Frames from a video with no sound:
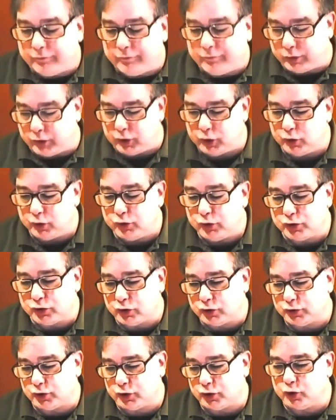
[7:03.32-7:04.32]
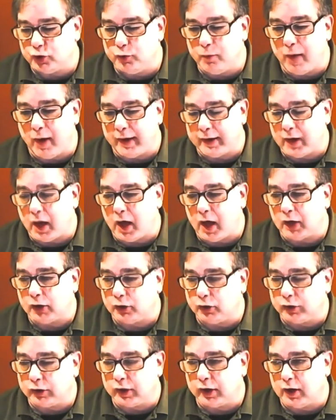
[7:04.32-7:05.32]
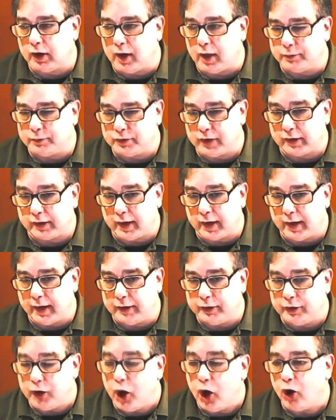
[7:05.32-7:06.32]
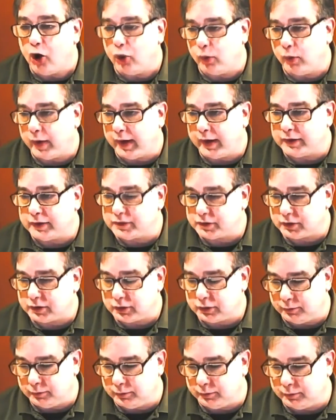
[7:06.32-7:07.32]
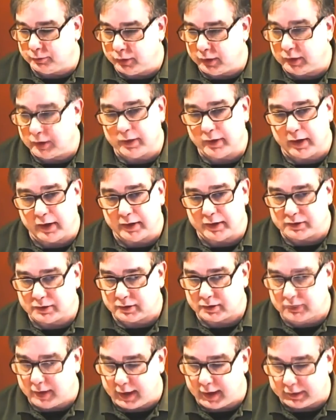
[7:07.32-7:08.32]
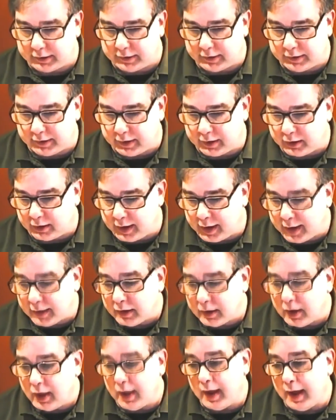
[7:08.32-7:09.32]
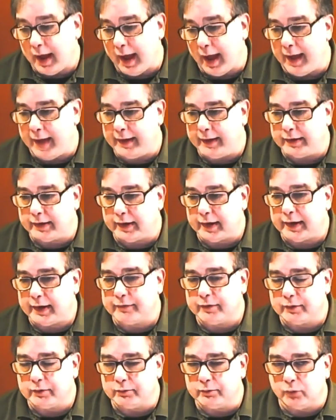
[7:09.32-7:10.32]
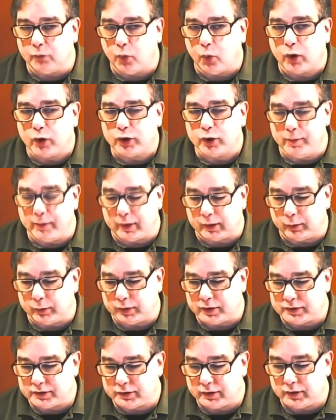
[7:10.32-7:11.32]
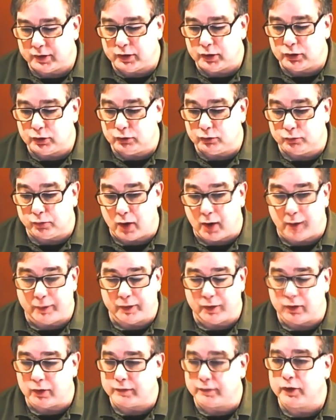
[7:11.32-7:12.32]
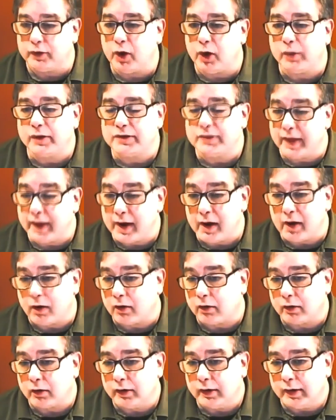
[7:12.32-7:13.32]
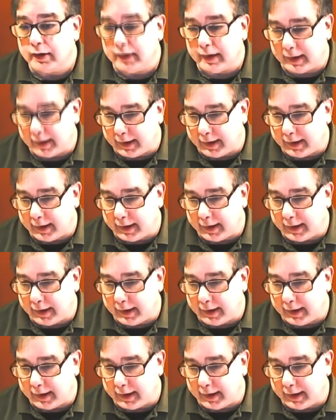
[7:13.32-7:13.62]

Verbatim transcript: for the users, you might not look at an object and know it's computing, that it's connected to the internet, and even more ubiquitously, you probably don't even know it's there.